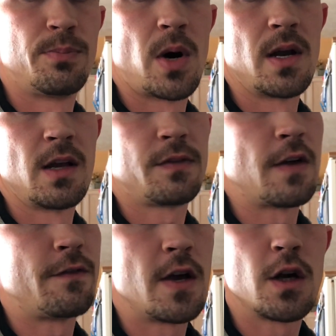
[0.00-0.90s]
but if they
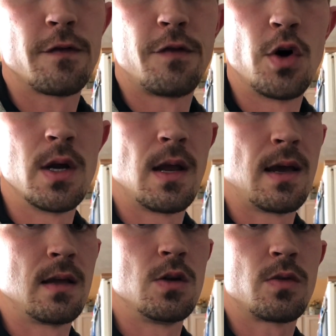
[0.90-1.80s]
fit your foot
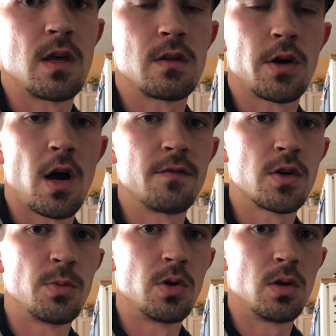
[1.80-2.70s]
and you think they're
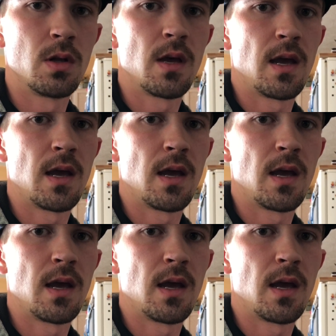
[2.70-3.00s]
comfortable